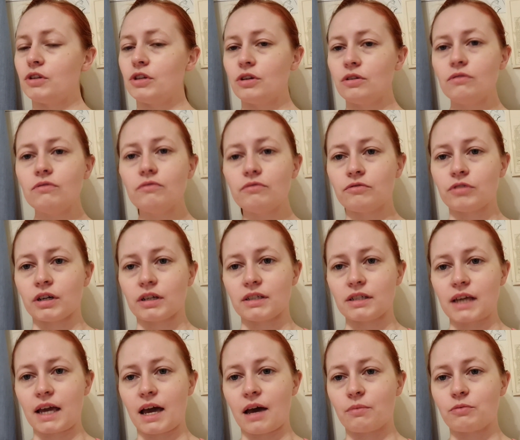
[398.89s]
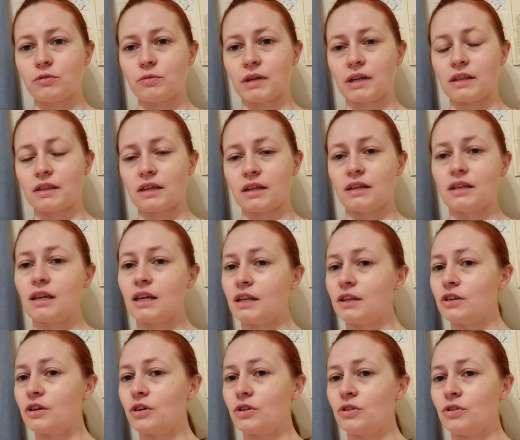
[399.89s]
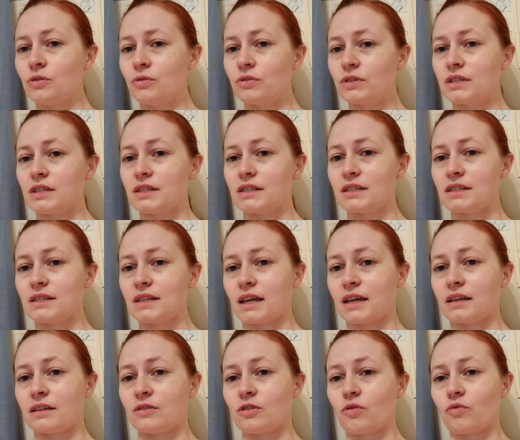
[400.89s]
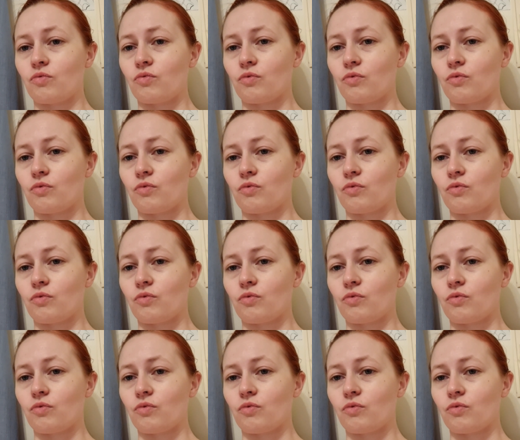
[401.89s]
you've tried to get up to anything in your 60-second